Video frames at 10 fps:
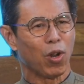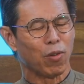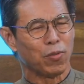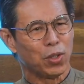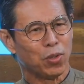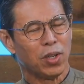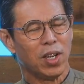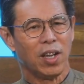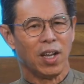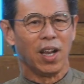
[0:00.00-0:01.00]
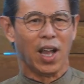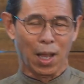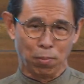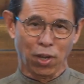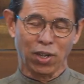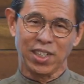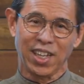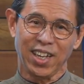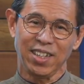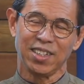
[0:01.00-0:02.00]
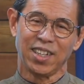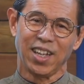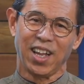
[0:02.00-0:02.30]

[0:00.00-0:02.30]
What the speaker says: all of you a happy holiday,